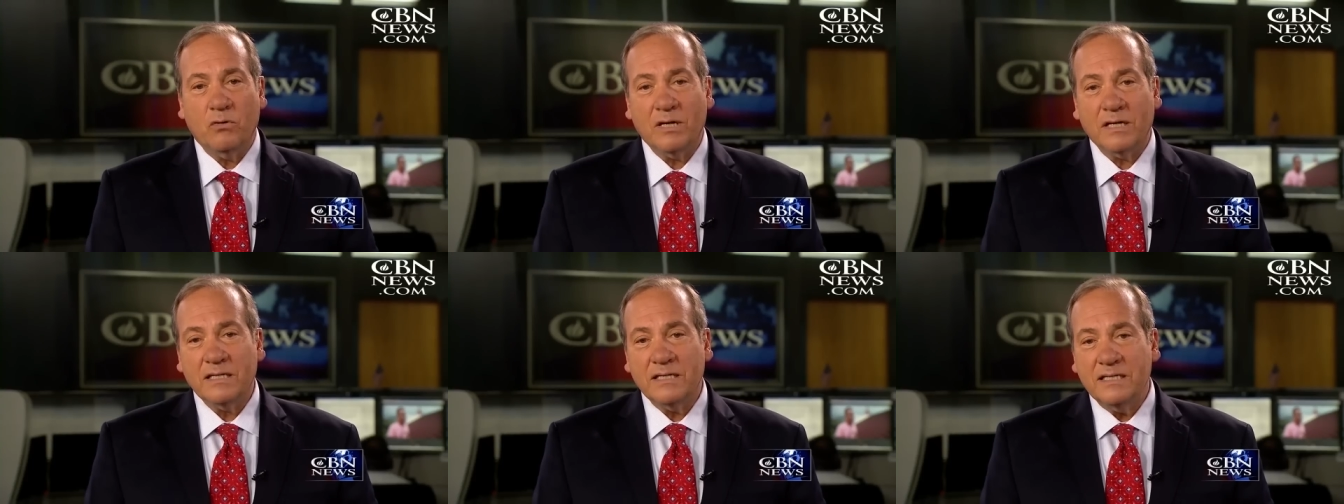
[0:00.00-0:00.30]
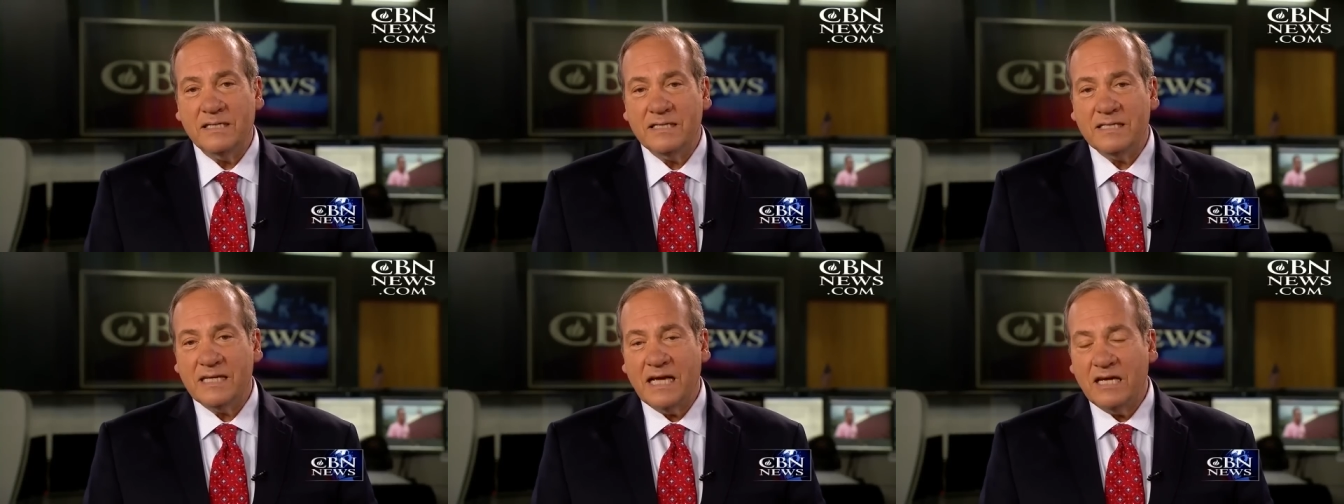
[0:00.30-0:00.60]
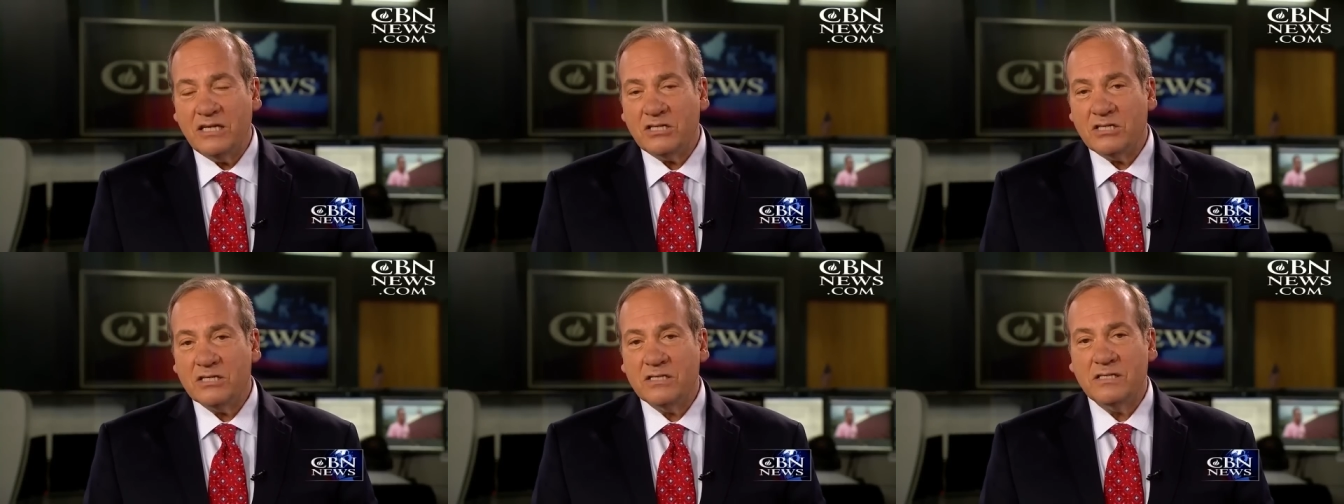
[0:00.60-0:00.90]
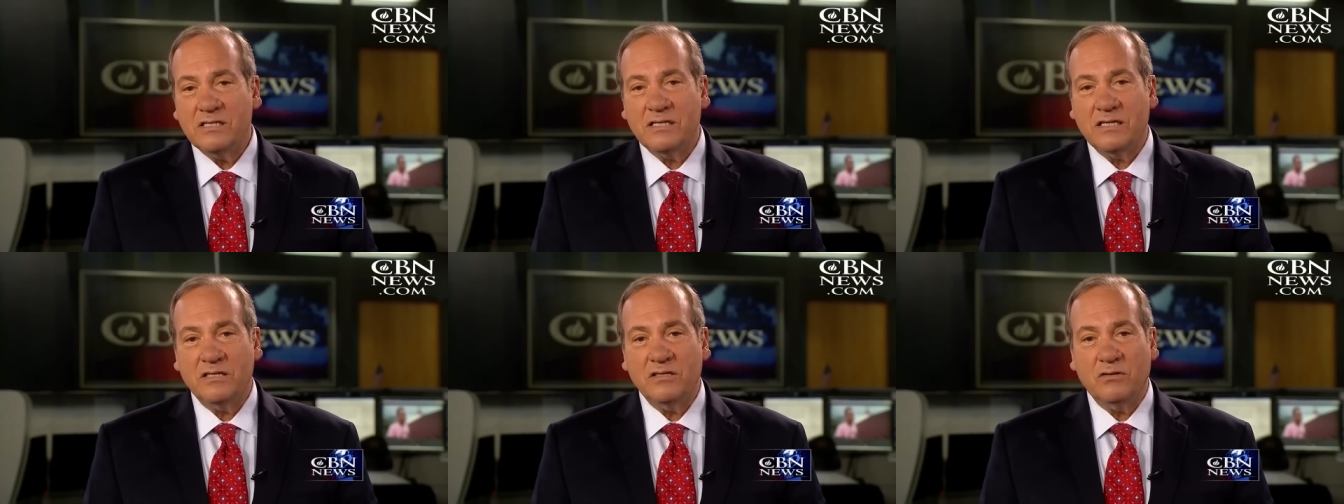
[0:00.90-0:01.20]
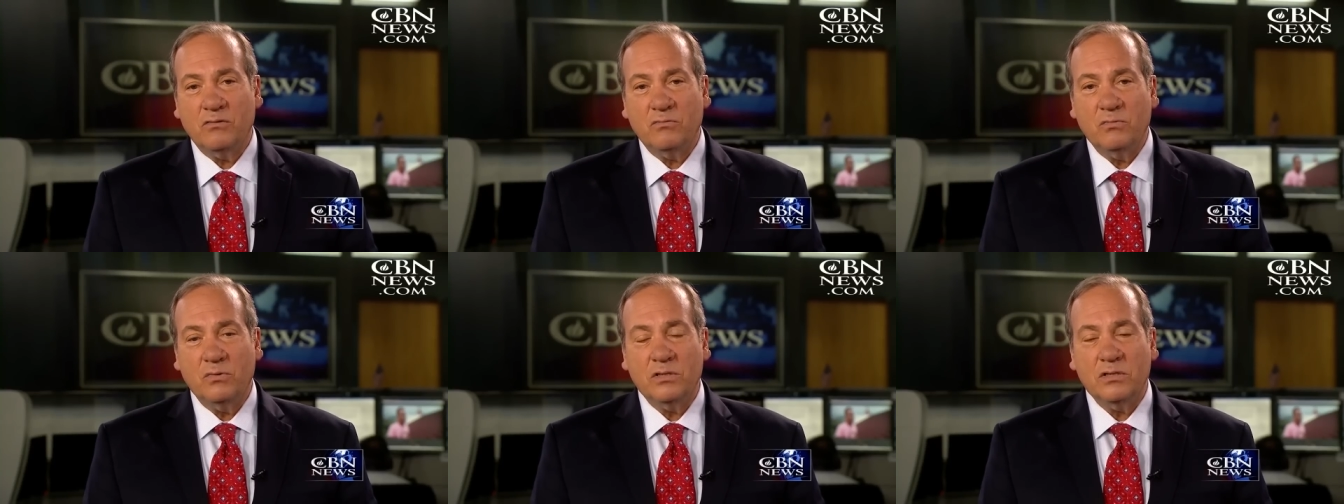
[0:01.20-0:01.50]
organizations
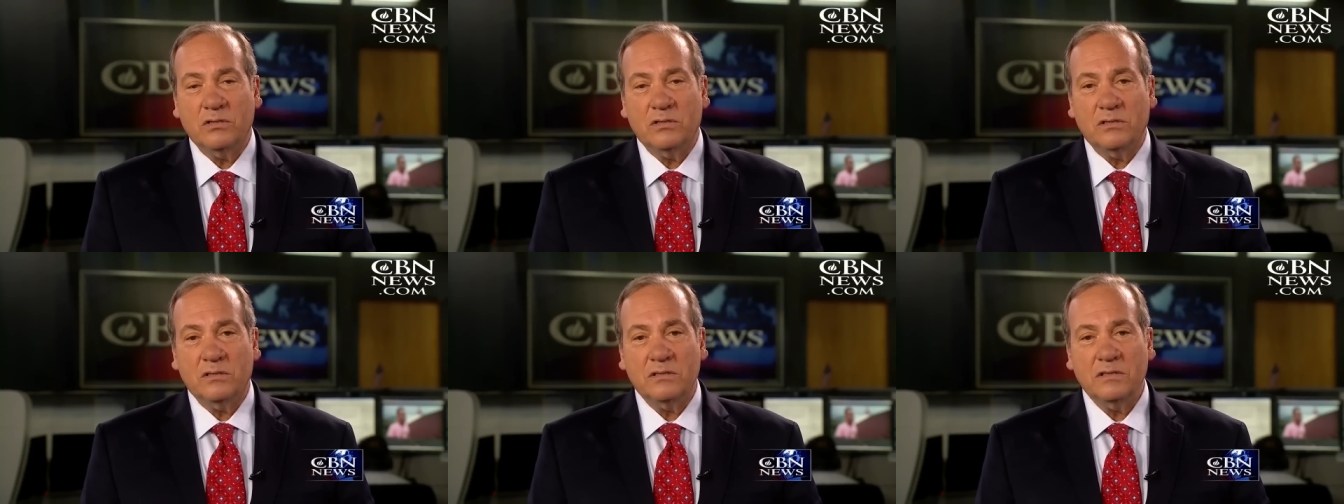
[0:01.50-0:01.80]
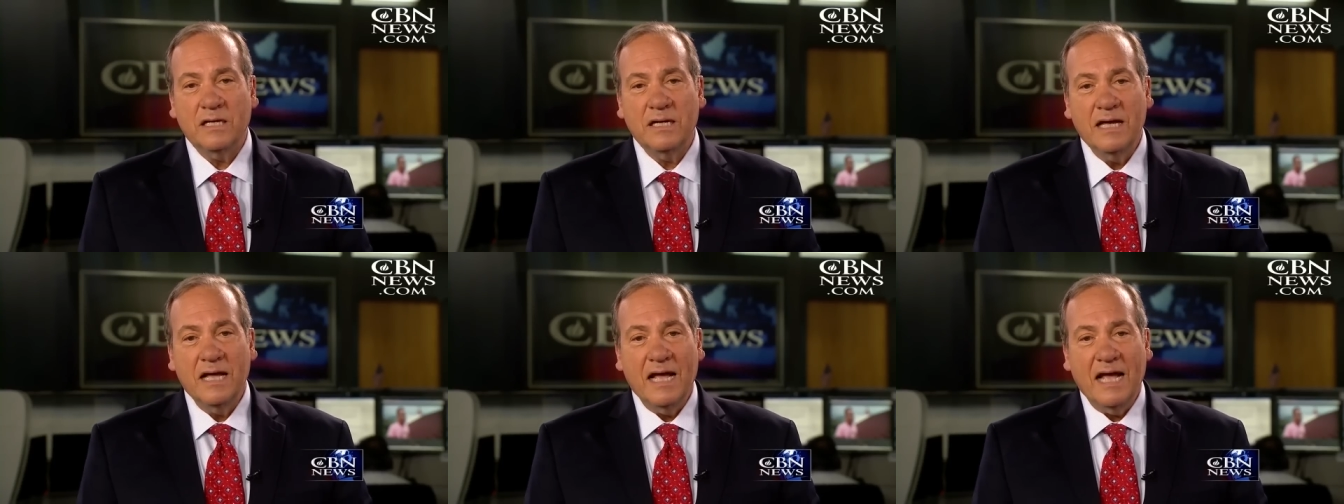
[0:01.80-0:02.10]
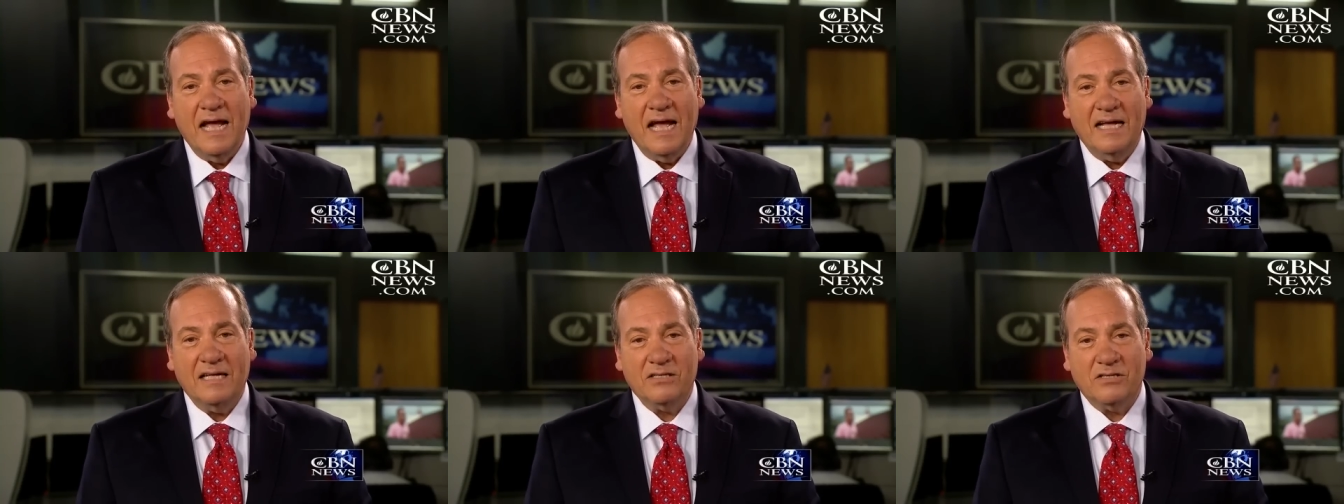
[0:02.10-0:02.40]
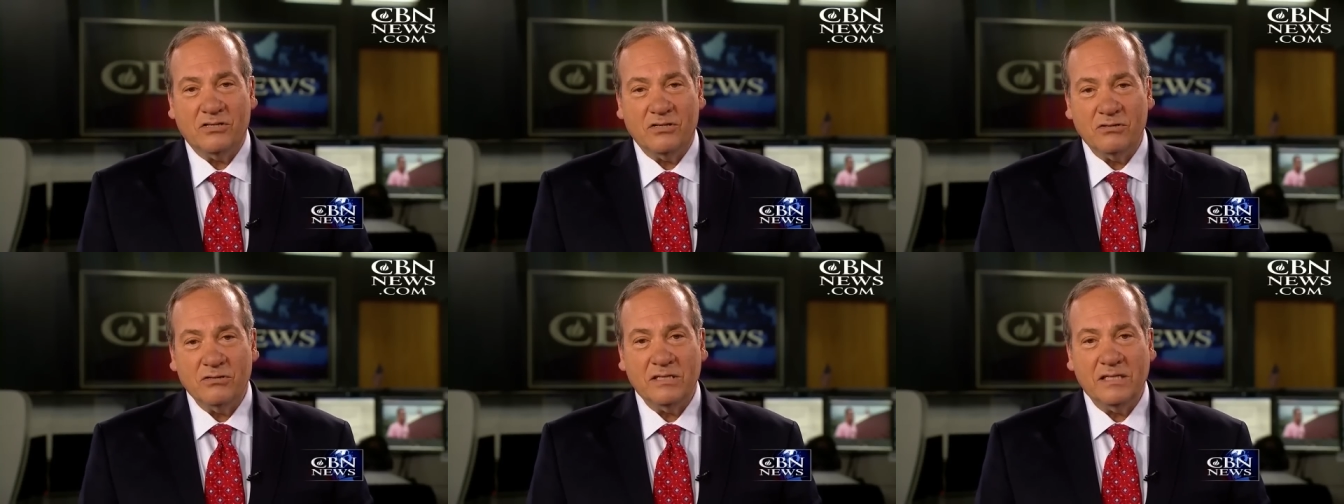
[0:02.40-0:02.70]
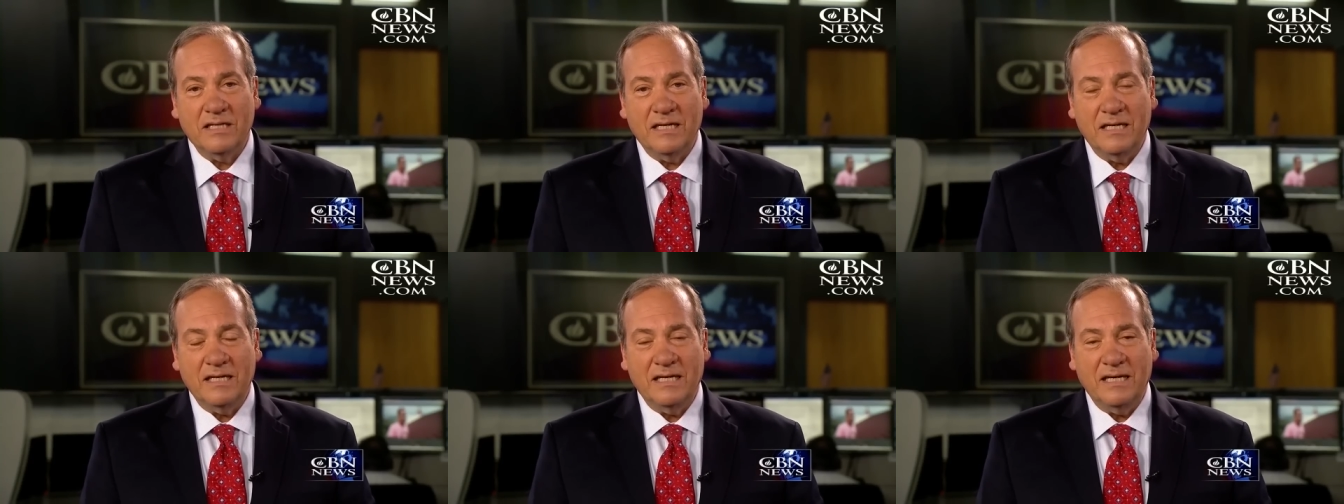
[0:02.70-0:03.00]
in the world, and
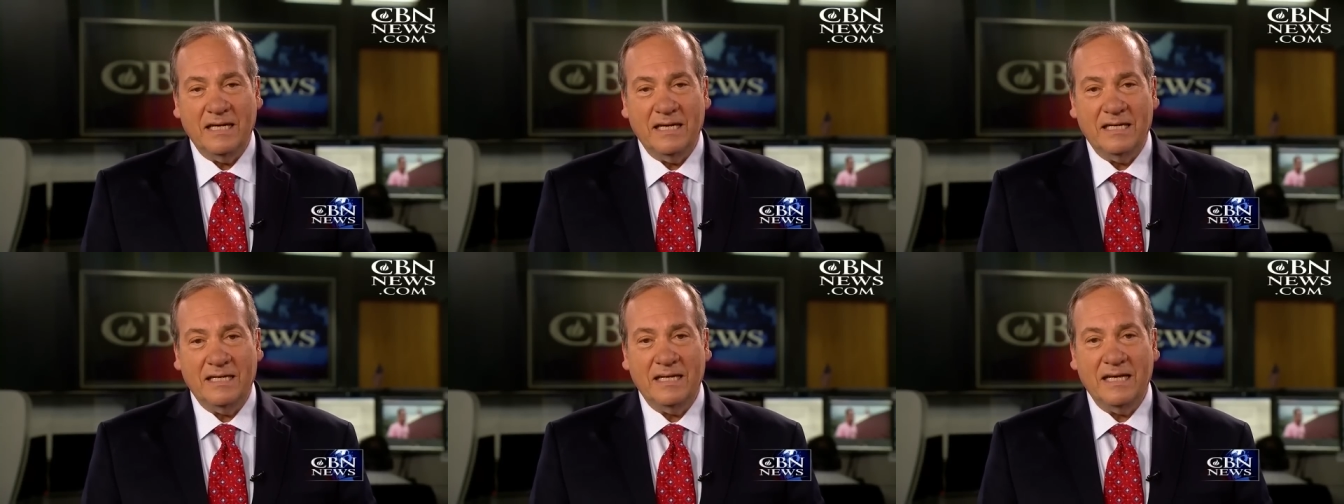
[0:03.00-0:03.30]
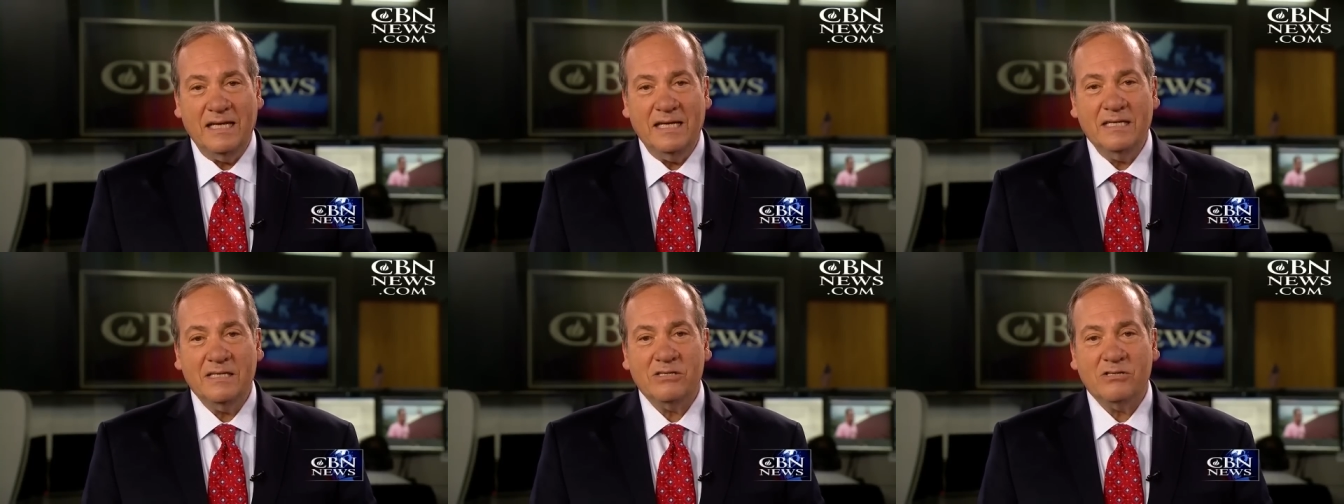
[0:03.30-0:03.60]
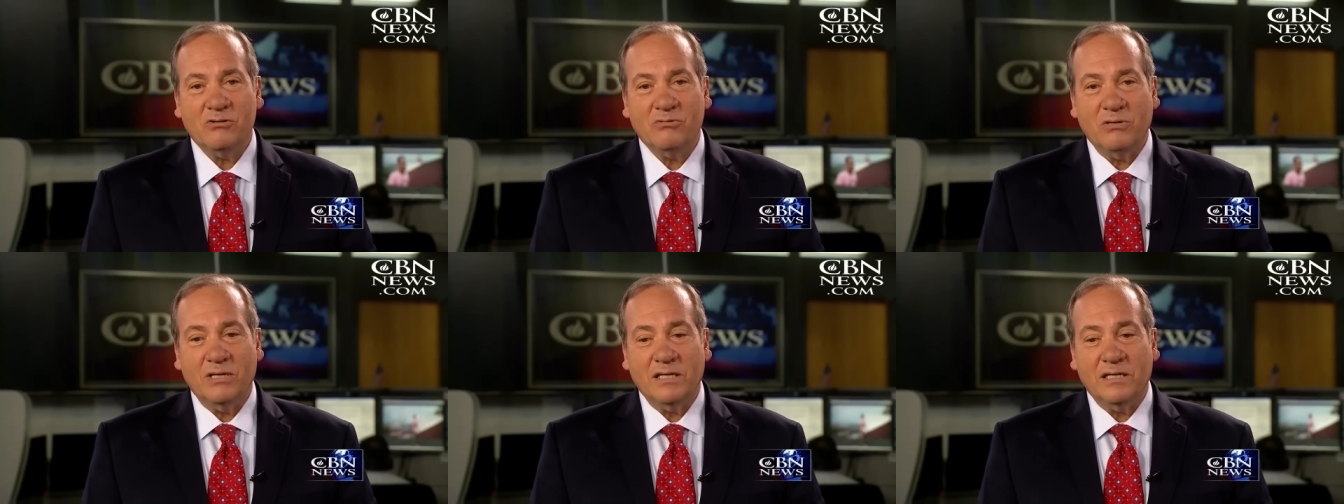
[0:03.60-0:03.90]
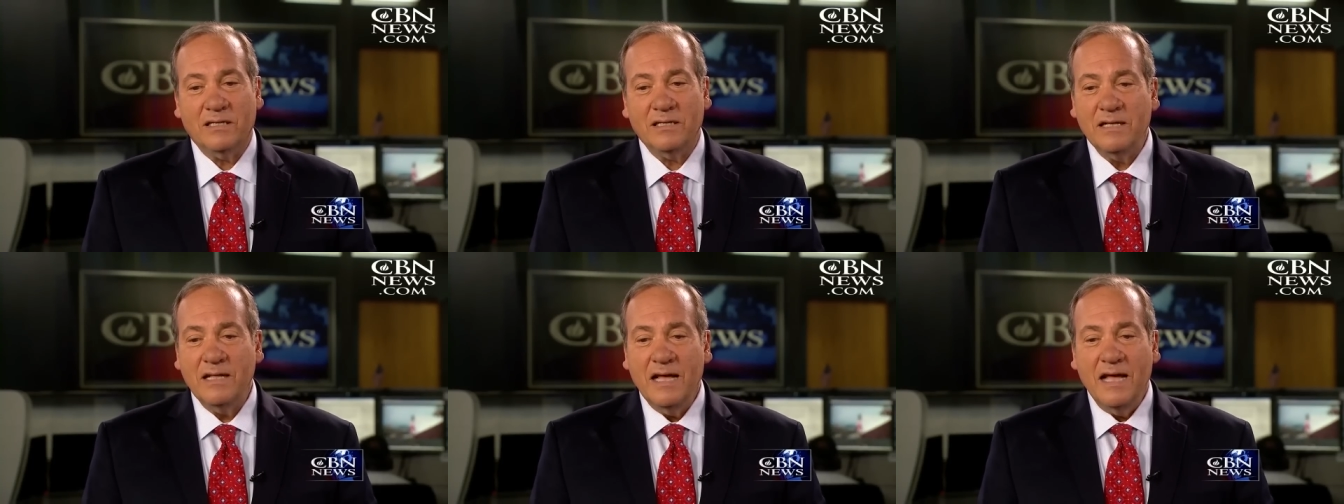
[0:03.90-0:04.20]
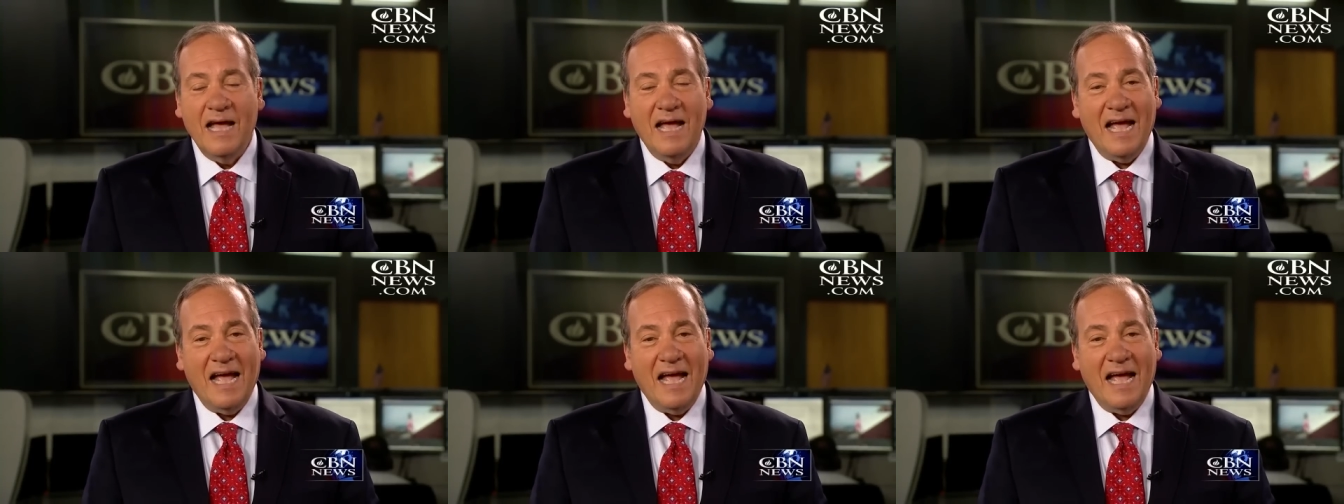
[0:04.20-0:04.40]
certainly in Israel.